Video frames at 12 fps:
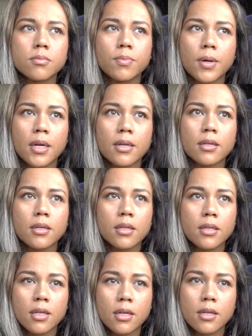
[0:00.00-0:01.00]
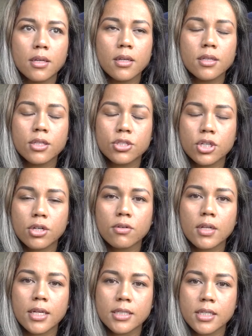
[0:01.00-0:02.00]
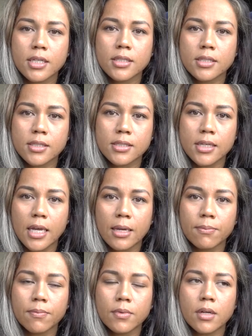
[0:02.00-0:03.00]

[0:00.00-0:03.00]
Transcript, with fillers: but the the general idea is the same,